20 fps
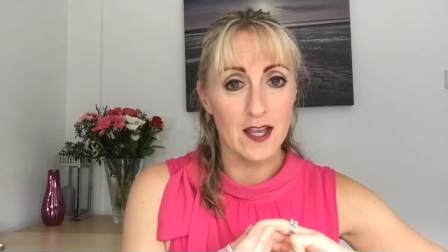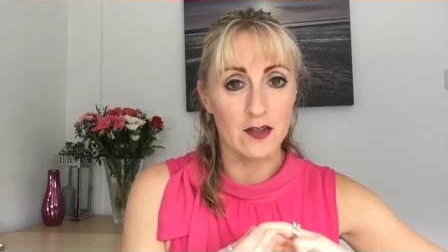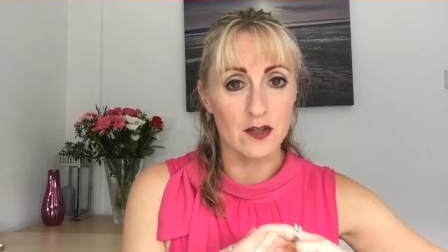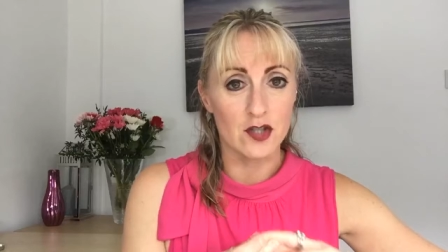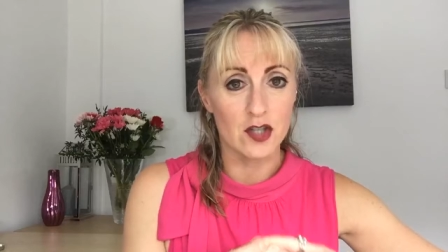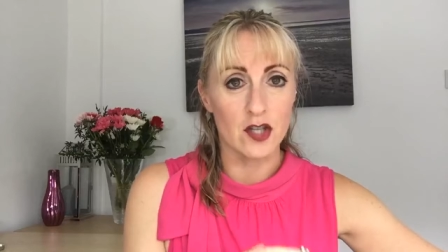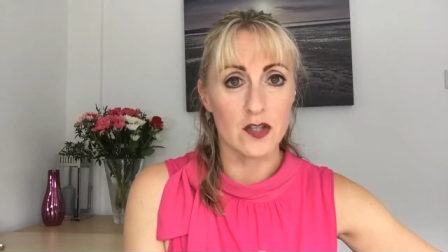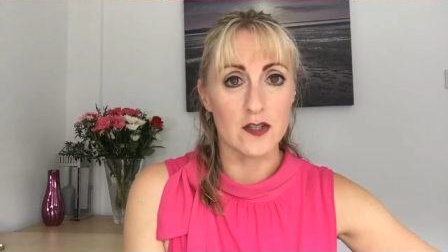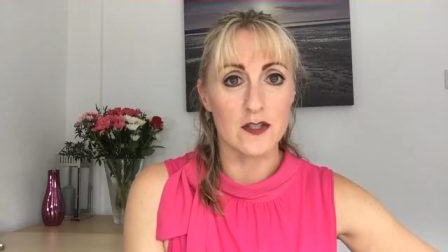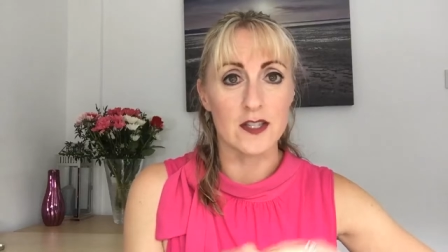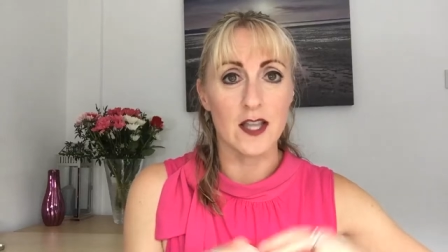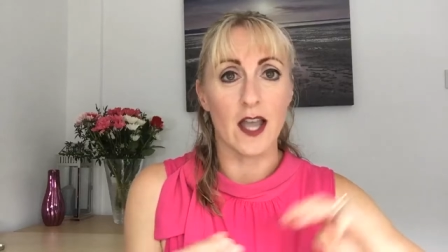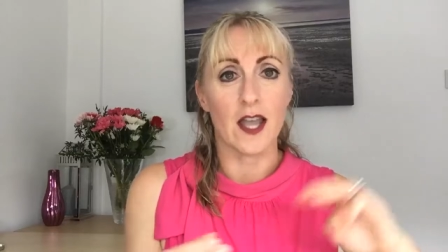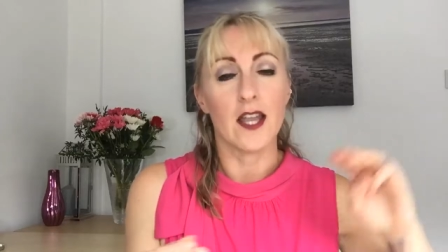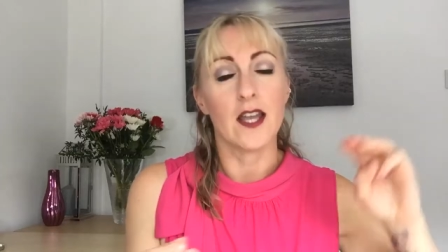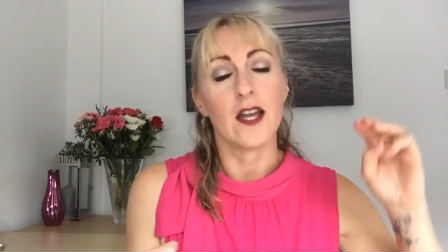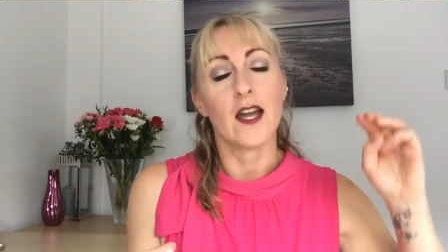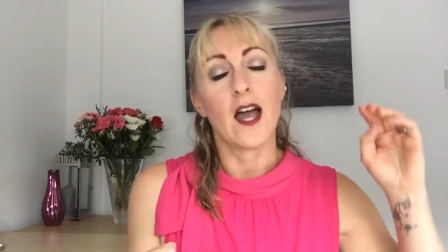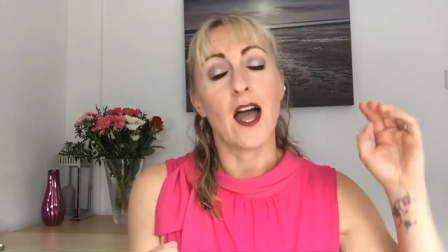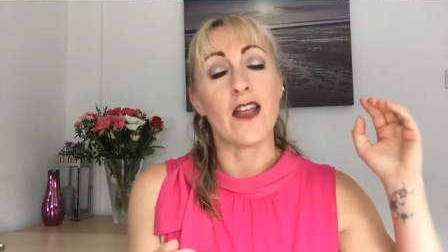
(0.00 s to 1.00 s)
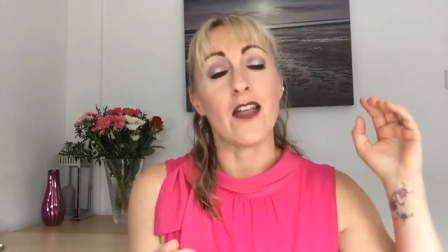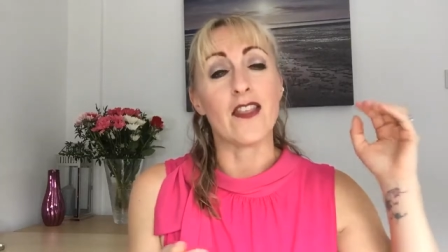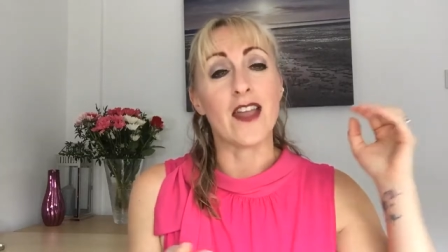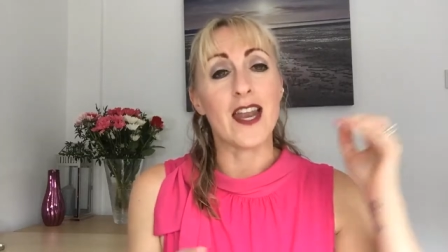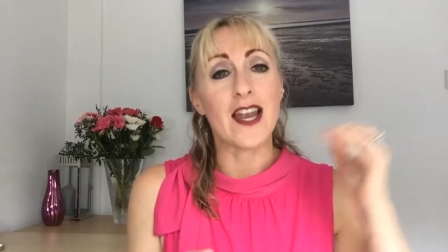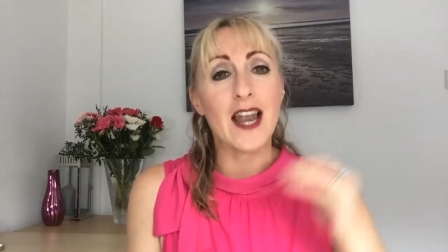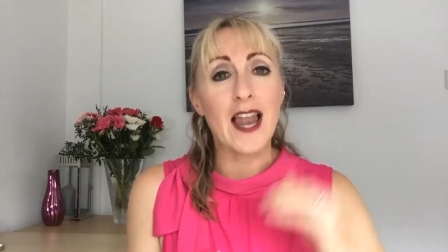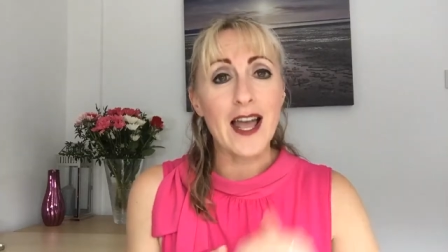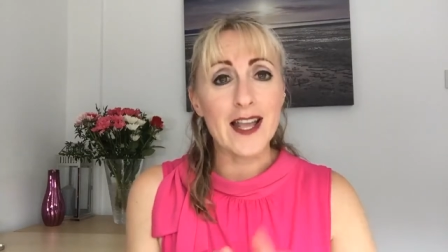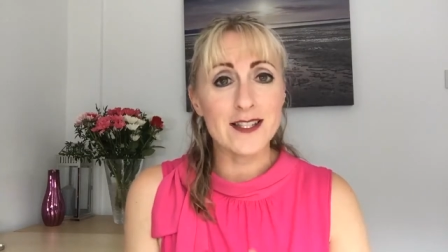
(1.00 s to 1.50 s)
Tuesday. And then
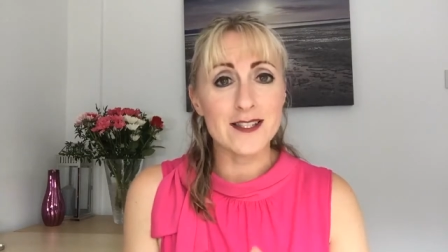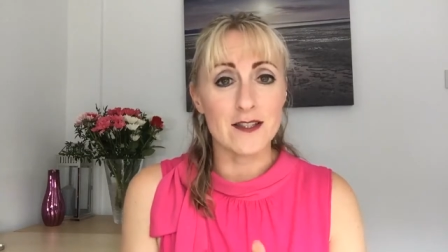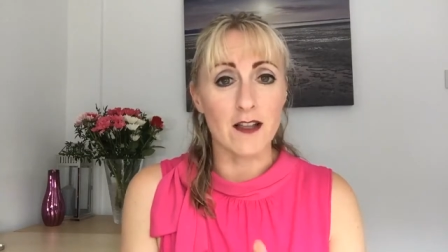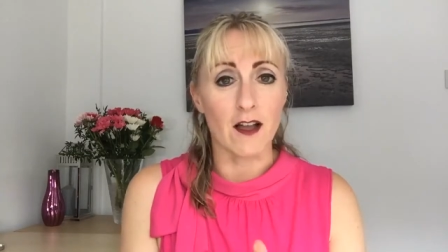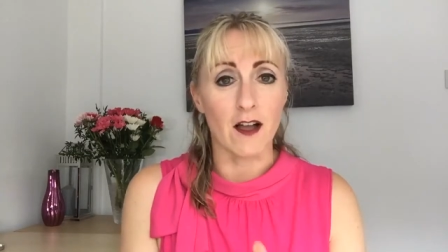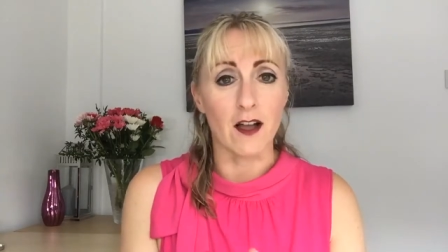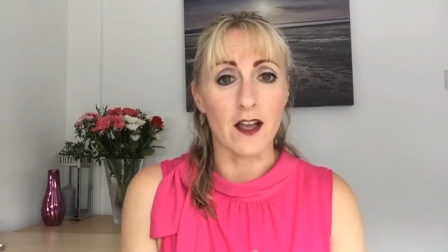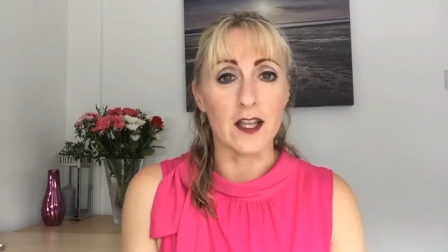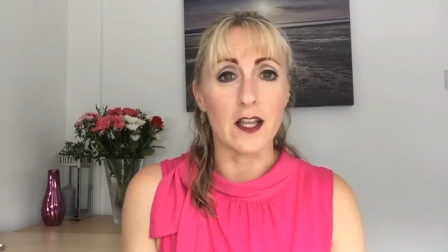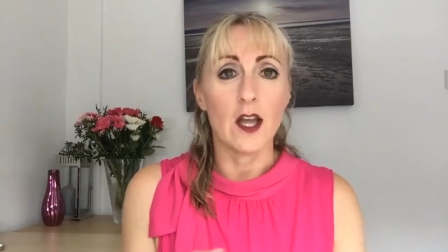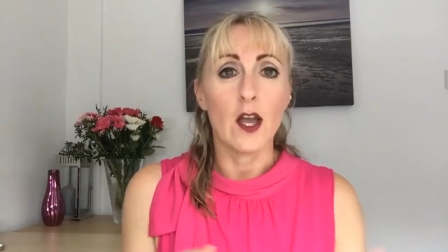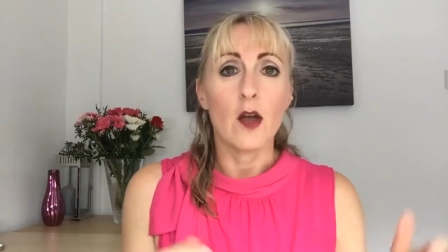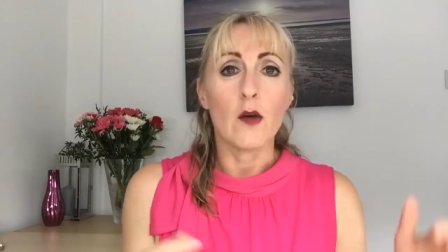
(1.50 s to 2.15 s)
last night,